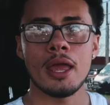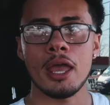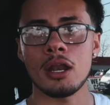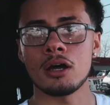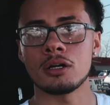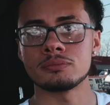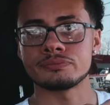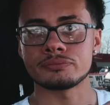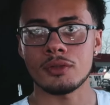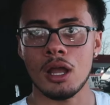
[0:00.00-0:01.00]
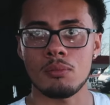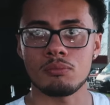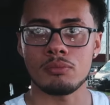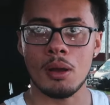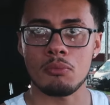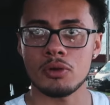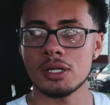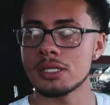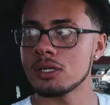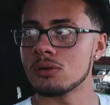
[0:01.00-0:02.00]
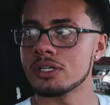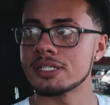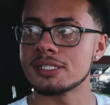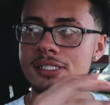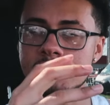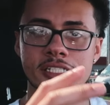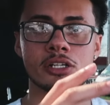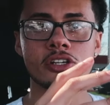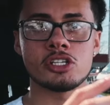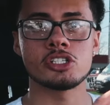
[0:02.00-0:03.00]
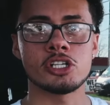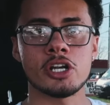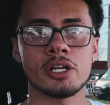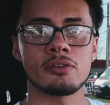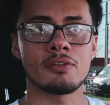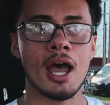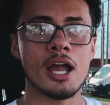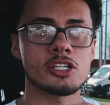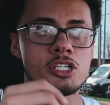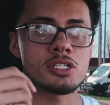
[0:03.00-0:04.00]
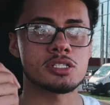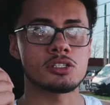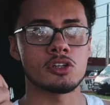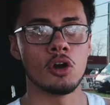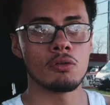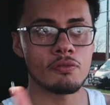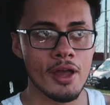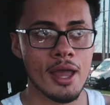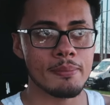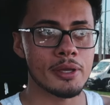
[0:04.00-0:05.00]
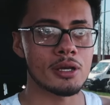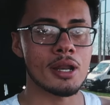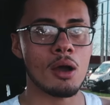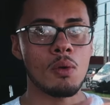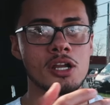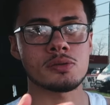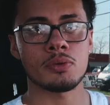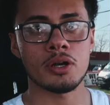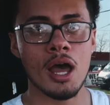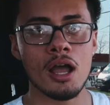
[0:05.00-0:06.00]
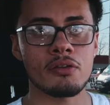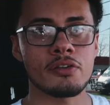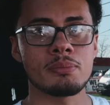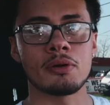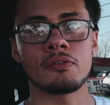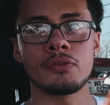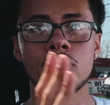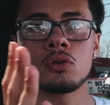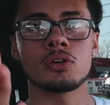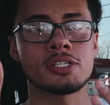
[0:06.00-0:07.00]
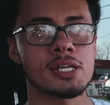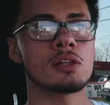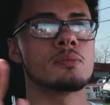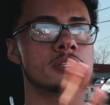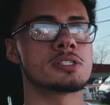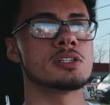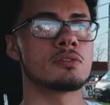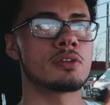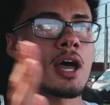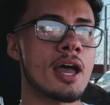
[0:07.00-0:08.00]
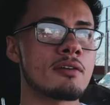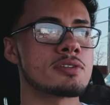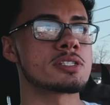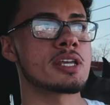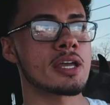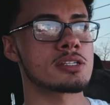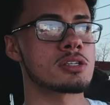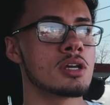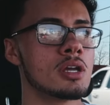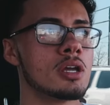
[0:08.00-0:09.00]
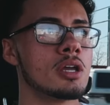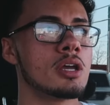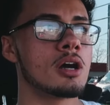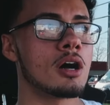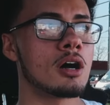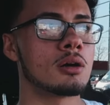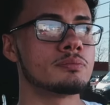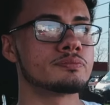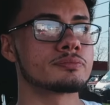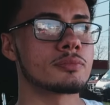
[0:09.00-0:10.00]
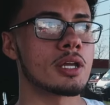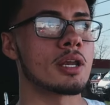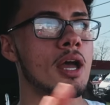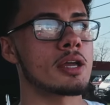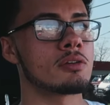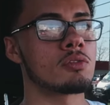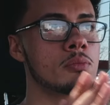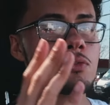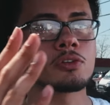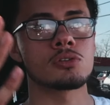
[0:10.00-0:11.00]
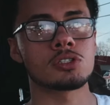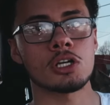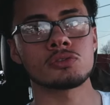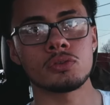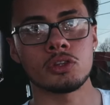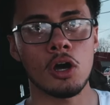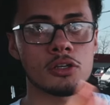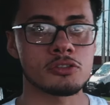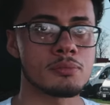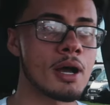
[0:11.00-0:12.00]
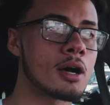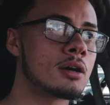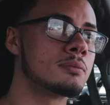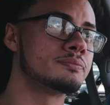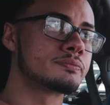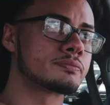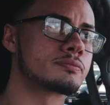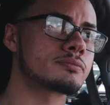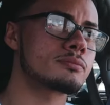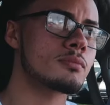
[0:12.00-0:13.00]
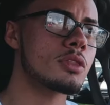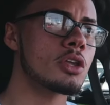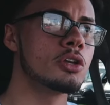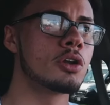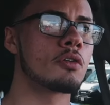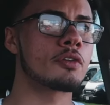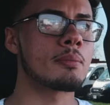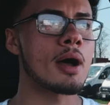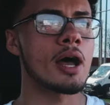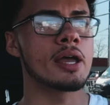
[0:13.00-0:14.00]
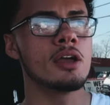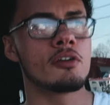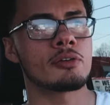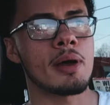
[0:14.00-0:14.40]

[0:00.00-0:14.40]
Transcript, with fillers: And um, I'm I'm really on this serious journey of not just no fap and not watching pornography, but full on celibacy of not having sex, um, and not and removing those lustful thoughts from my um, you know, from my from